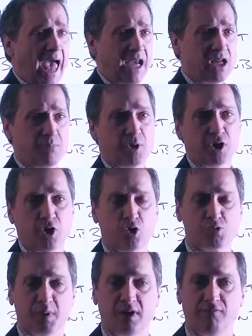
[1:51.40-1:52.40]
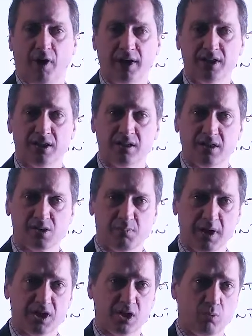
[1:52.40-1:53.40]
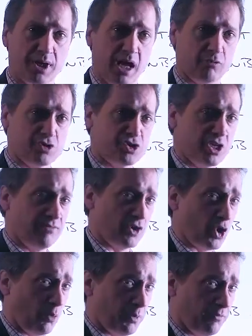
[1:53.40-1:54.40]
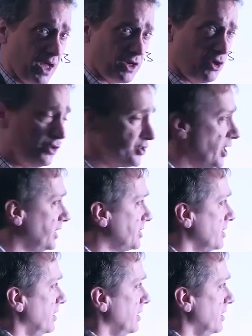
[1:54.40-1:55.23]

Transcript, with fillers: Anybody who's been invited to this meeting will now receive a copy of that content.